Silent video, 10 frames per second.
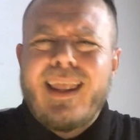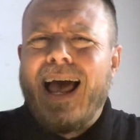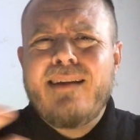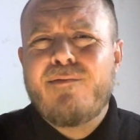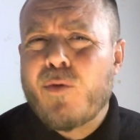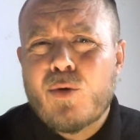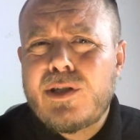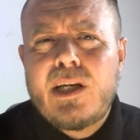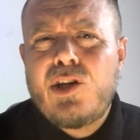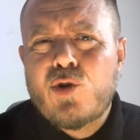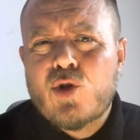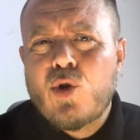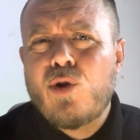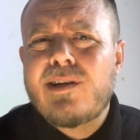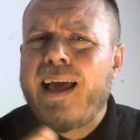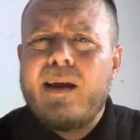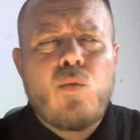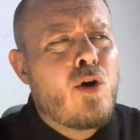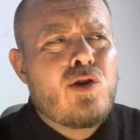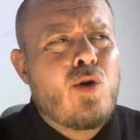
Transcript: I'm 14 years old and I want